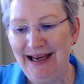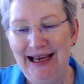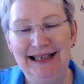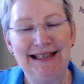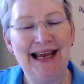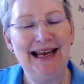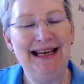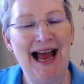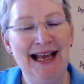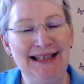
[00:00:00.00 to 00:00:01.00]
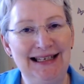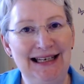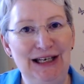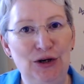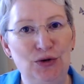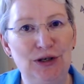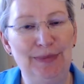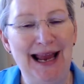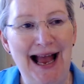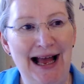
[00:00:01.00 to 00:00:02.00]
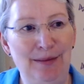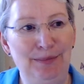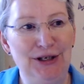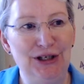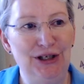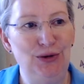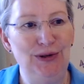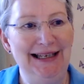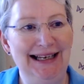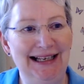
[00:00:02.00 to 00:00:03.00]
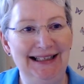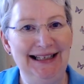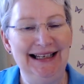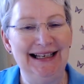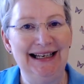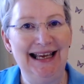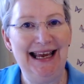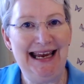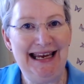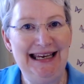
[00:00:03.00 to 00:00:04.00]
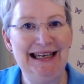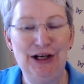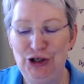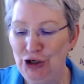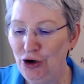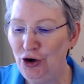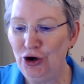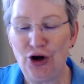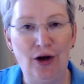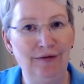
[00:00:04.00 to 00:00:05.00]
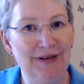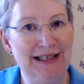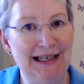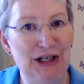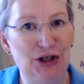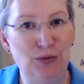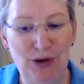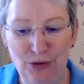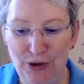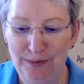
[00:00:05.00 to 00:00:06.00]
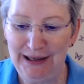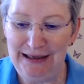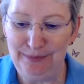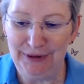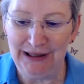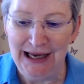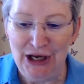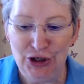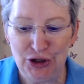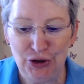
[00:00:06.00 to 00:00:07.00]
is asking you to be absolutely clear in your conversation with other people. So